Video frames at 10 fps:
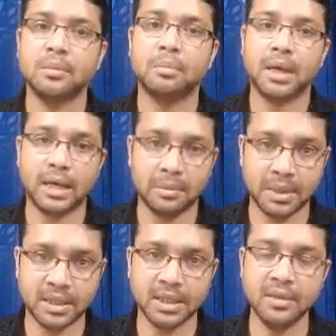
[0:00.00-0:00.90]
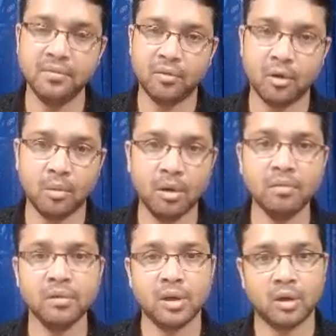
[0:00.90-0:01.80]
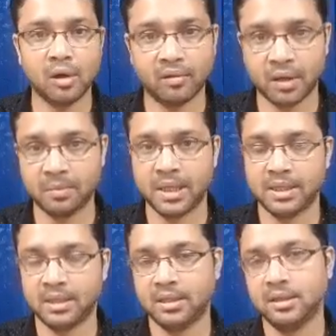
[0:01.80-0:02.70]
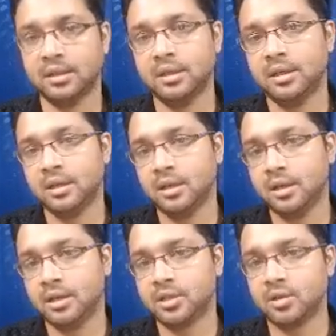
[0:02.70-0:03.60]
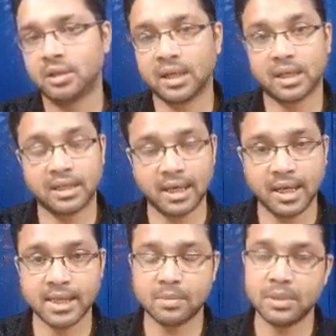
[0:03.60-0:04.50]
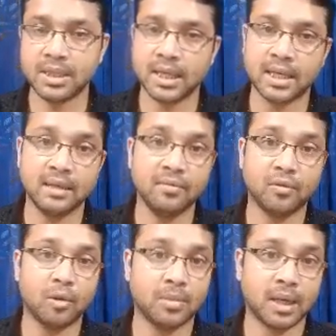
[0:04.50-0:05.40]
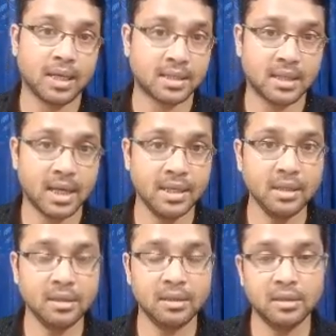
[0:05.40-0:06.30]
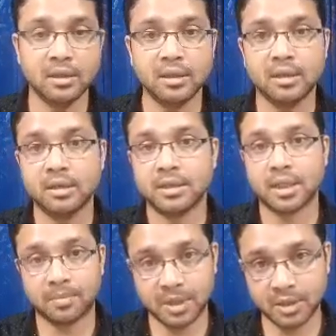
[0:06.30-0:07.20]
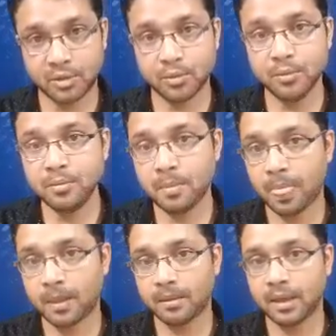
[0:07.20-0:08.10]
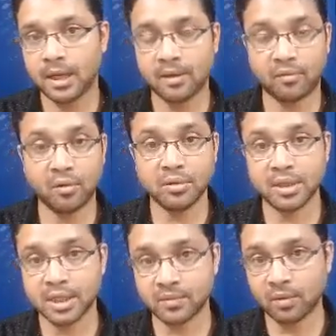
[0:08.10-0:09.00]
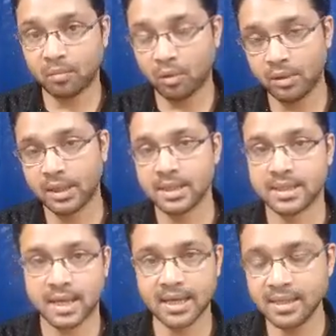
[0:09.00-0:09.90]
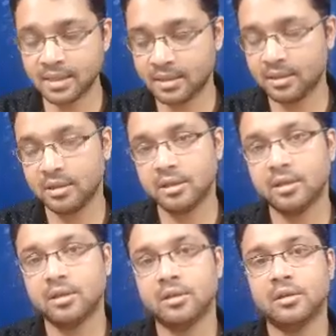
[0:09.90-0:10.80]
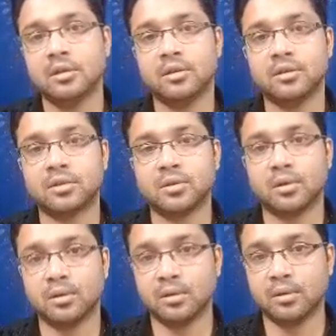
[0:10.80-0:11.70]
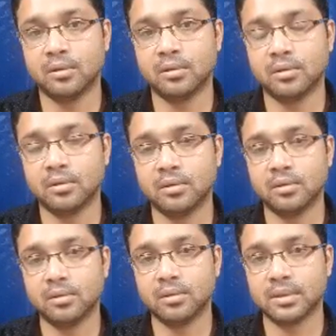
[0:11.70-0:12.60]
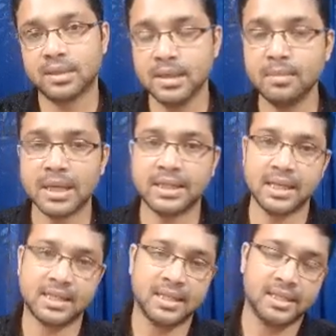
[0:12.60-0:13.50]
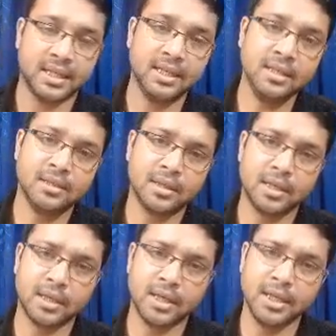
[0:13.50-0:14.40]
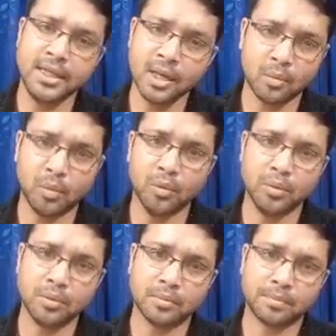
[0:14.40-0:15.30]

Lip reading: parliamentary form of government. So the content has been taken from class 9, chapter 2, and of course it is from political science. So see, my dear children, in your book,